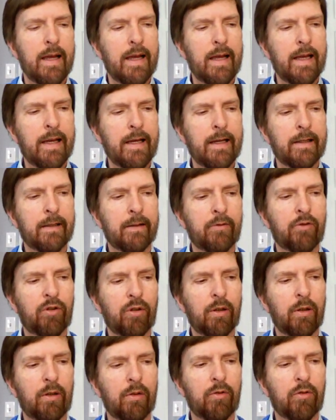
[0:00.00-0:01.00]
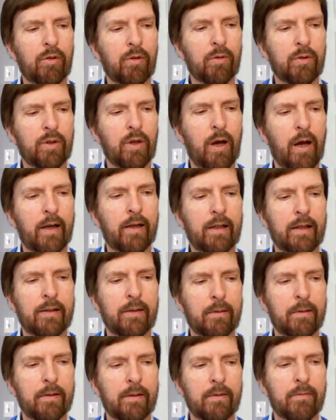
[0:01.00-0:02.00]
And she'll talk,
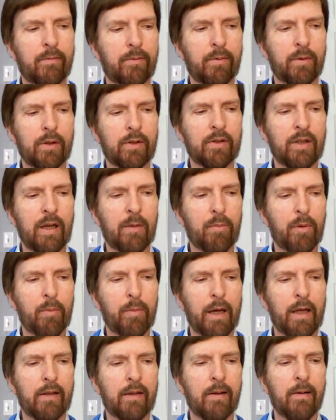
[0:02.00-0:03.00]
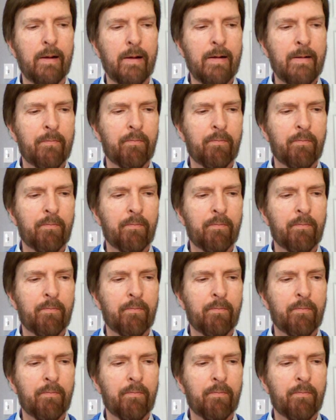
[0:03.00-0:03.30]
for example, about the